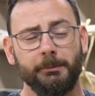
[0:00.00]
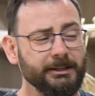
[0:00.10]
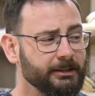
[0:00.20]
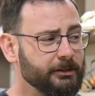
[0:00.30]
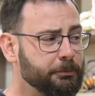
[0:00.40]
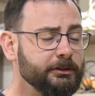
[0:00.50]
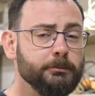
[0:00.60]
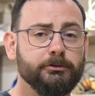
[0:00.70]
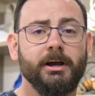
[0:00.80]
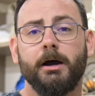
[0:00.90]
I mean, it's pretty
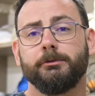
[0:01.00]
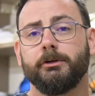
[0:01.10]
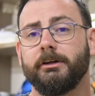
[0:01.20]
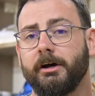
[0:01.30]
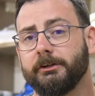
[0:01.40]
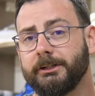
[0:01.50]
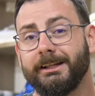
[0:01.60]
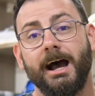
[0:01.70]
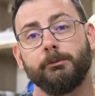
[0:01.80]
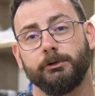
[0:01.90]
much how you learn and
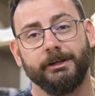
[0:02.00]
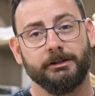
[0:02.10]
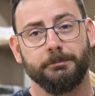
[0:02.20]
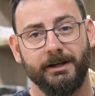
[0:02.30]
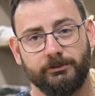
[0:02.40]
how you get